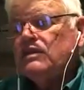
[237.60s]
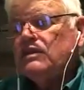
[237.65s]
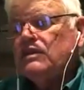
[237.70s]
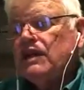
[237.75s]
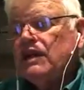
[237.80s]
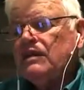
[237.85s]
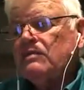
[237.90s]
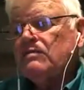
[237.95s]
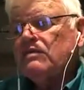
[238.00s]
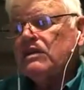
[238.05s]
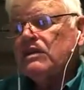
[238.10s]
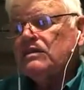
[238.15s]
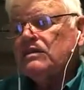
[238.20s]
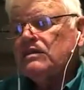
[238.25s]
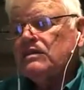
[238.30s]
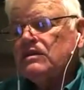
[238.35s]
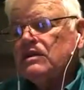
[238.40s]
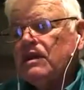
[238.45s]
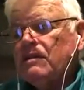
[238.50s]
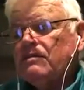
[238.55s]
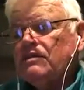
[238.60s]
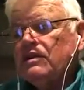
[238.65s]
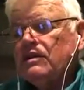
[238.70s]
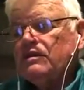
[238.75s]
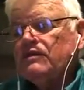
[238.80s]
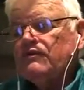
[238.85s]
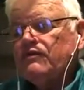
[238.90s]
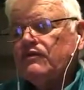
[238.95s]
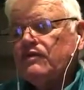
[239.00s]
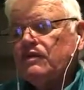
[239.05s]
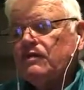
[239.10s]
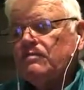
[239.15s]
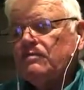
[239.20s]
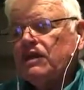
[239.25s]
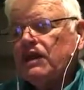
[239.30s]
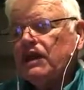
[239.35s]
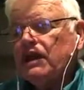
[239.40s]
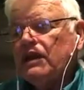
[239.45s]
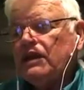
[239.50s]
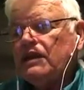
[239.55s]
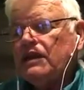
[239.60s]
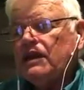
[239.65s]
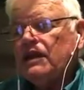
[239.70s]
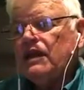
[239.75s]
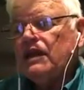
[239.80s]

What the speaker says: the table as a subject for applying the